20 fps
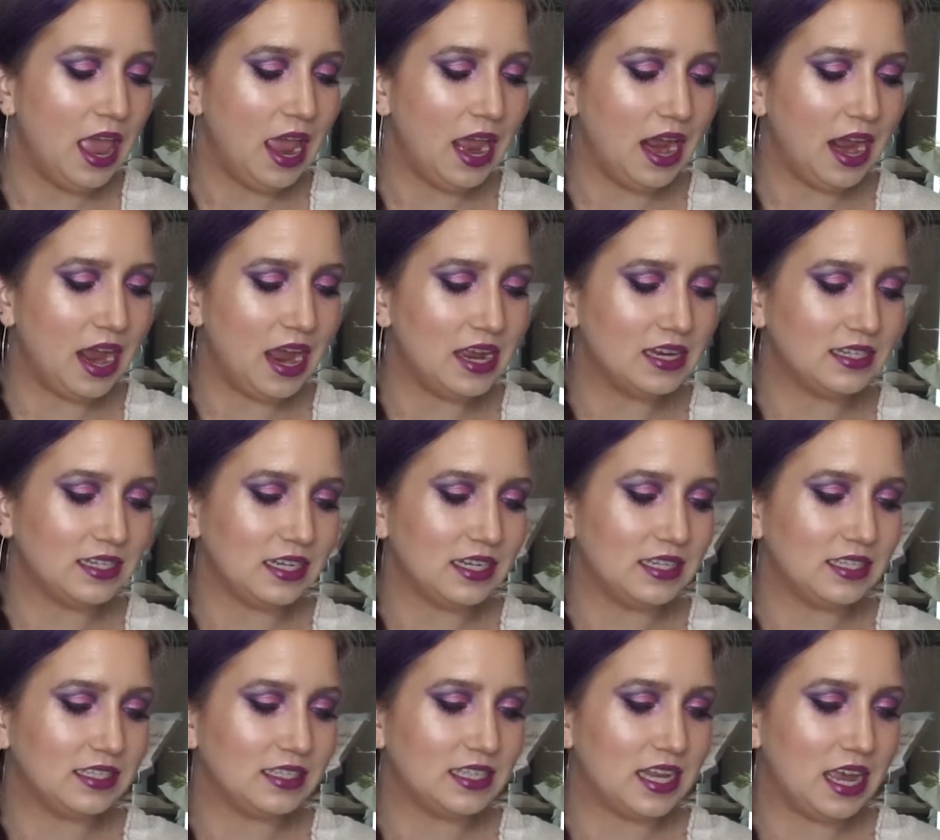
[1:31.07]
And
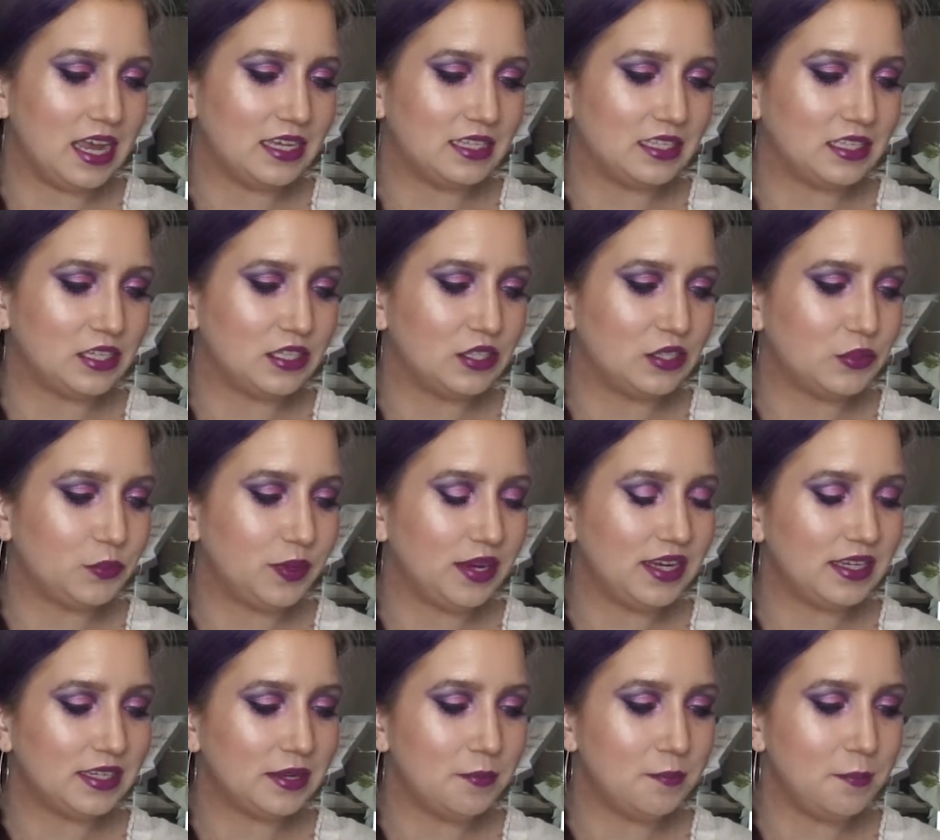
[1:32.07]
it says
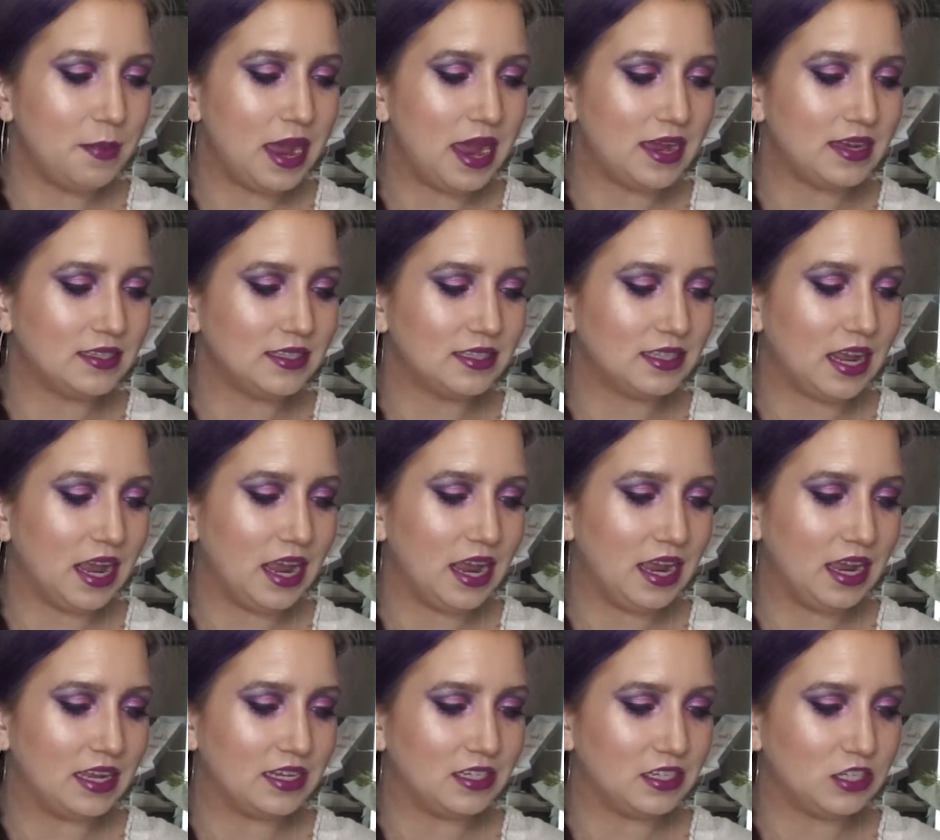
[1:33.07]
sweet mask
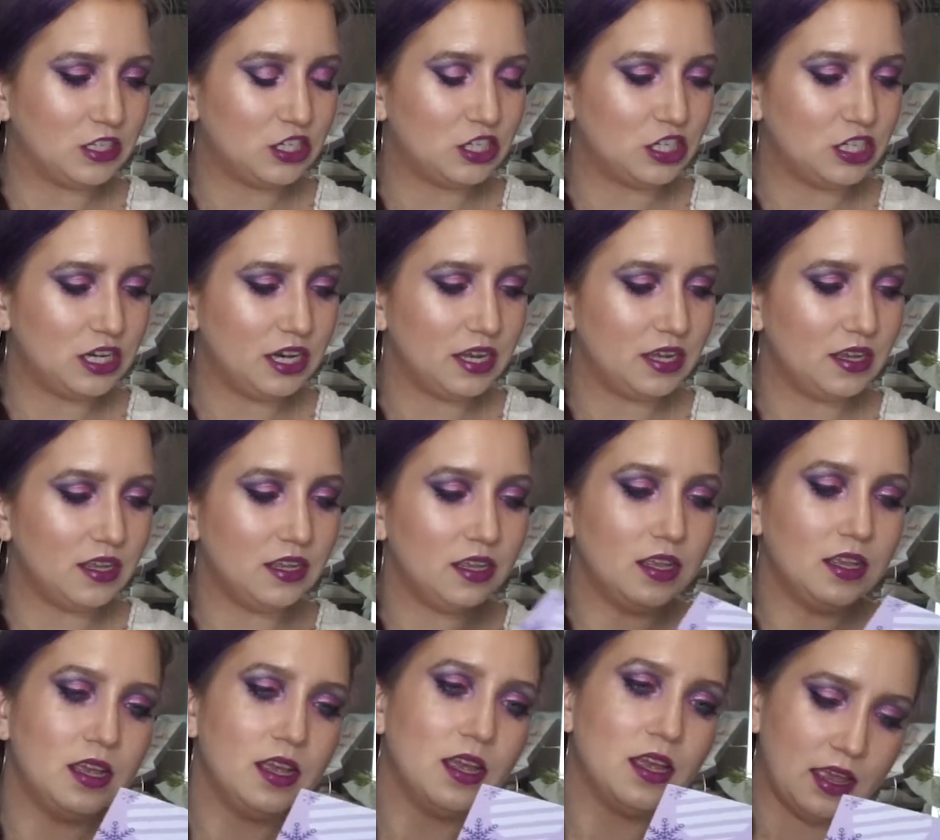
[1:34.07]
and
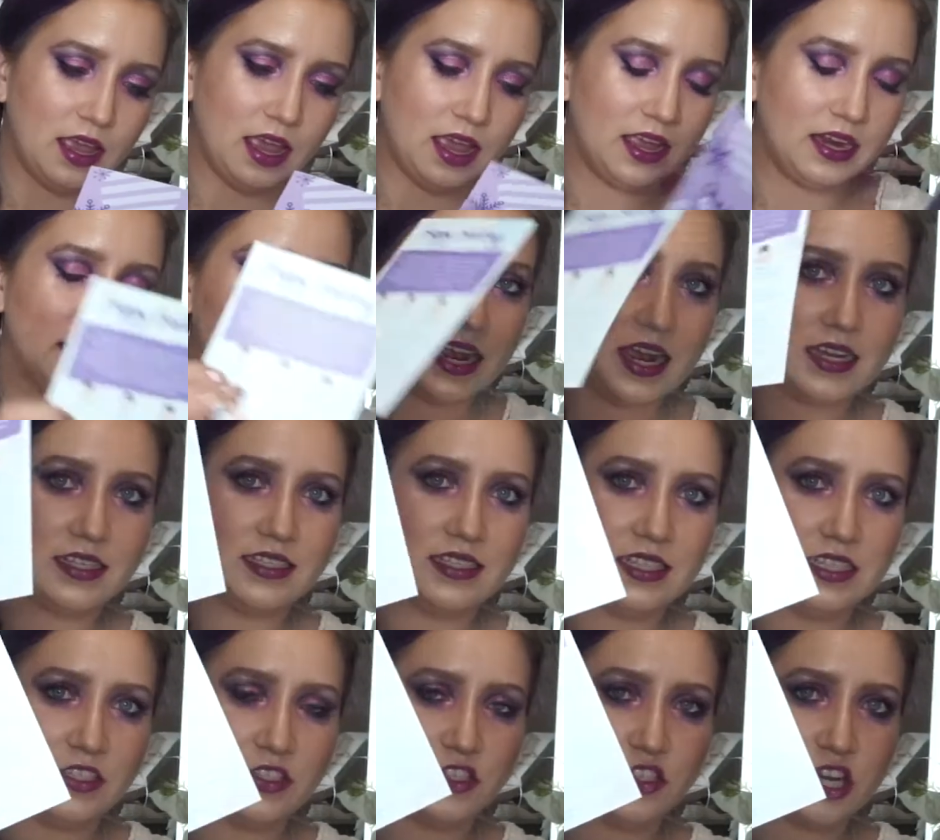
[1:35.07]
chill. And it has
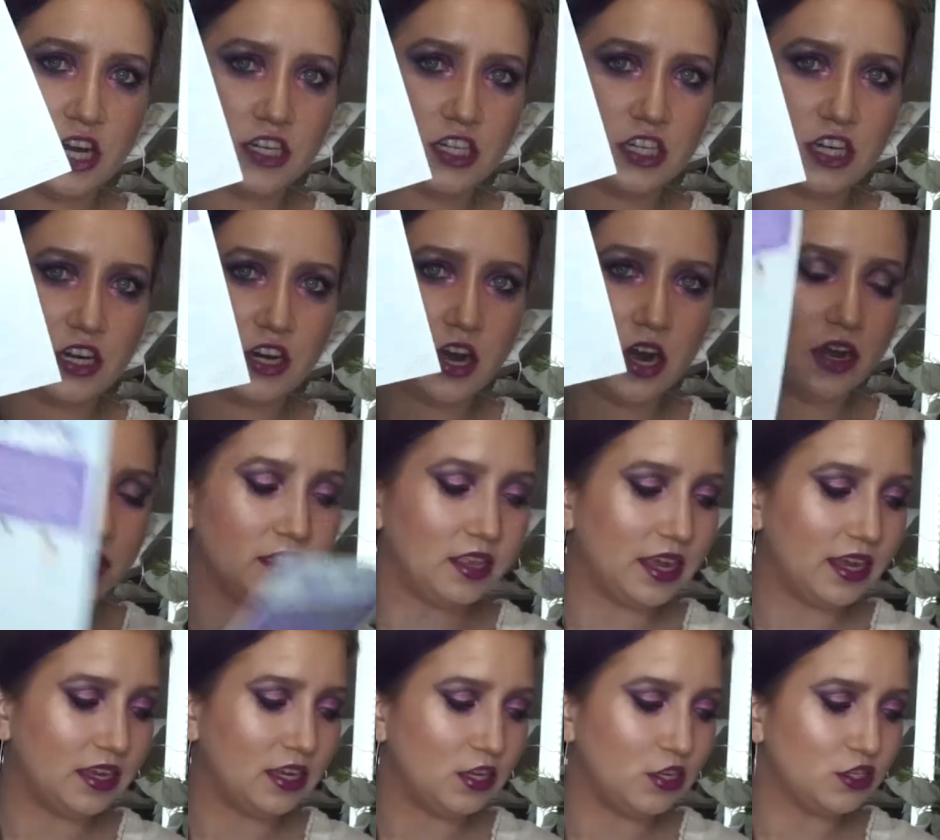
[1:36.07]
the instruction card
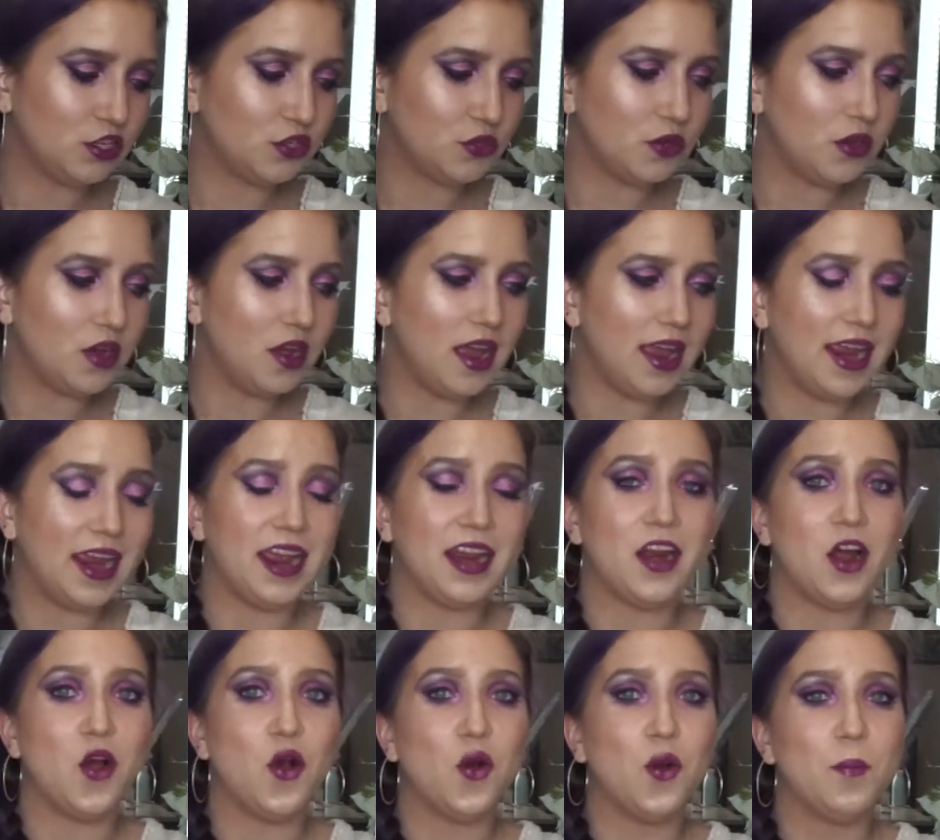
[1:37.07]
like usual.
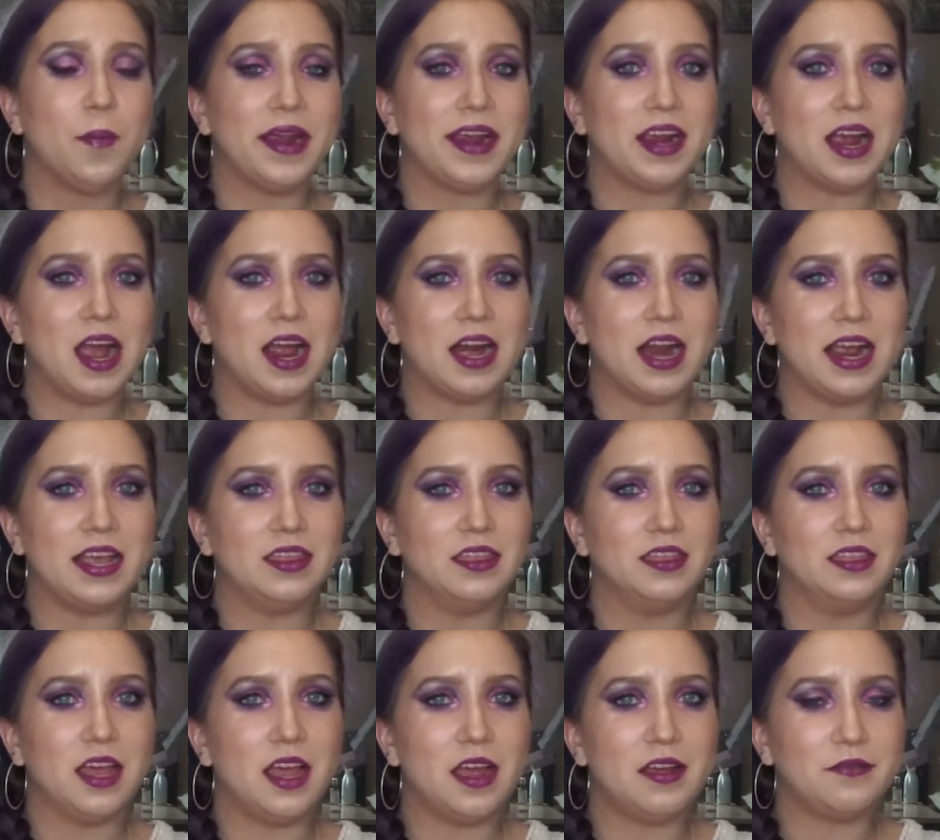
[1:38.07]
And oh my god, I
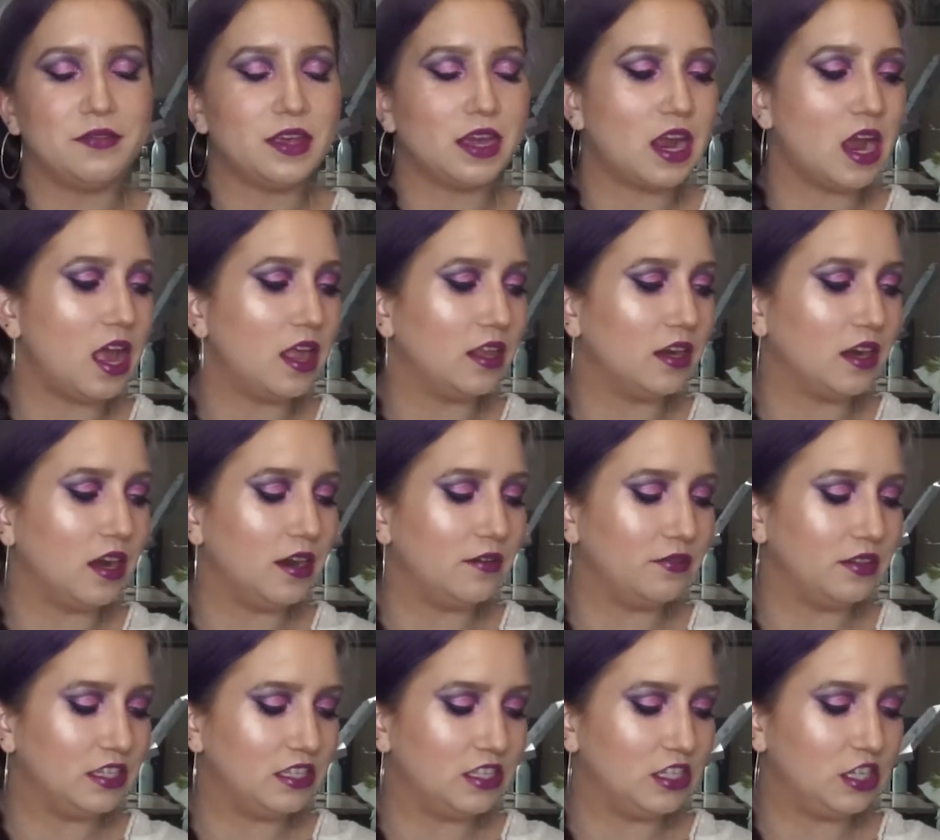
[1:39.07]
love the color of
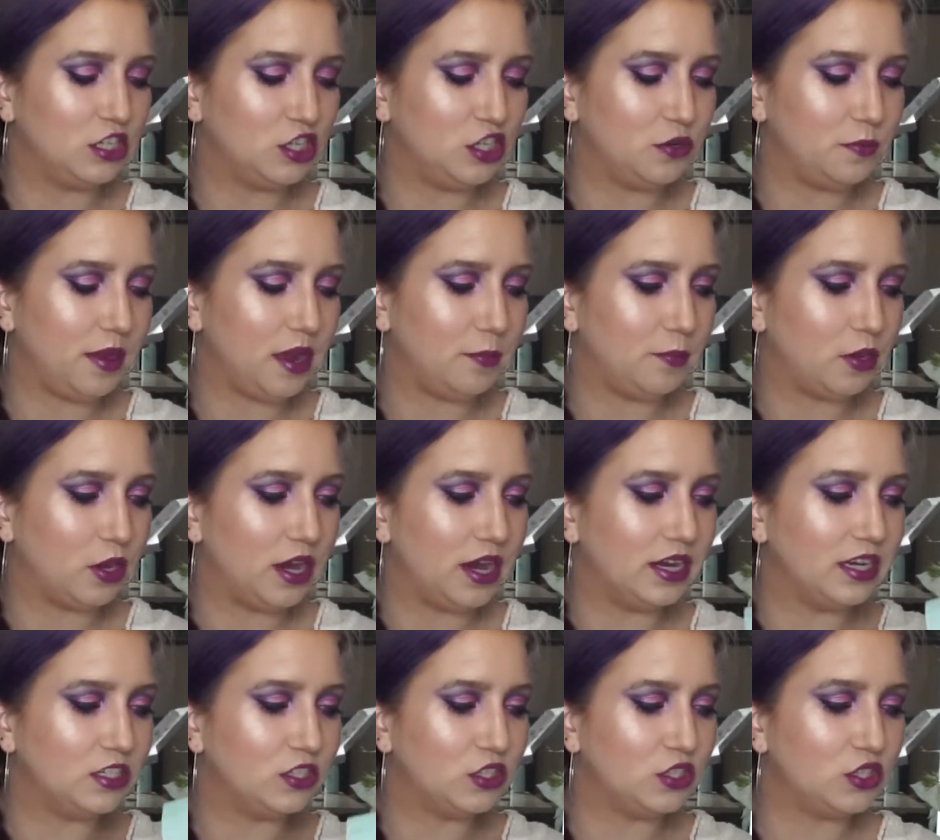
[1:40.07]
this tissue paper.
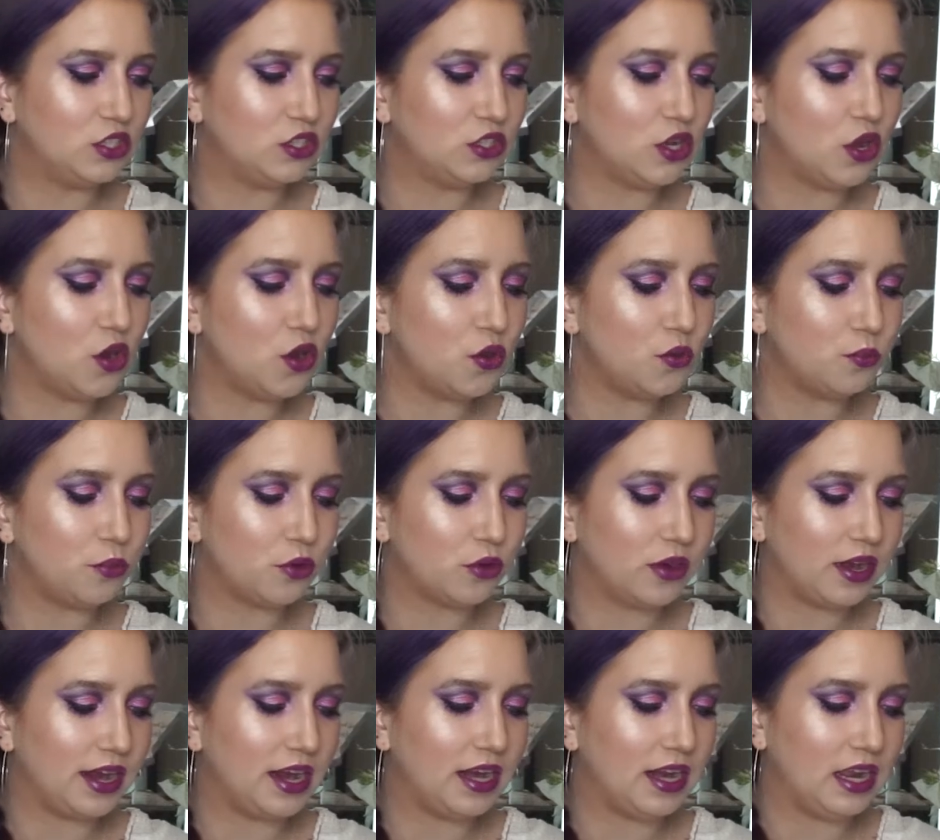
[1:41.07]
It is so
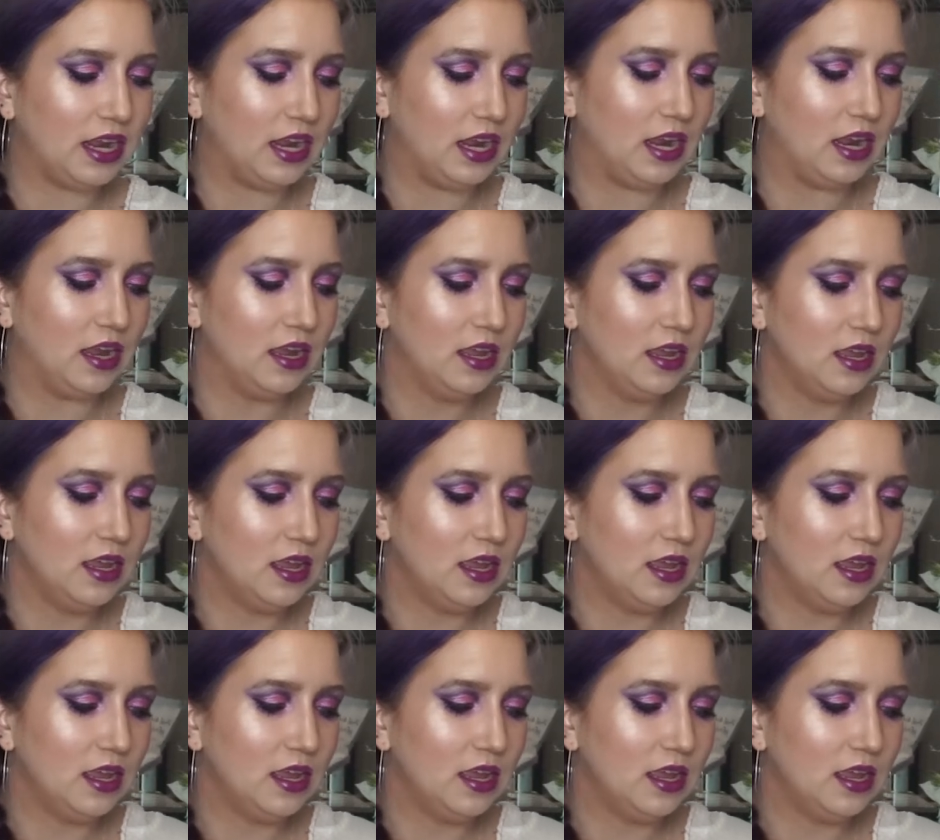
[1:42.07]
pretty.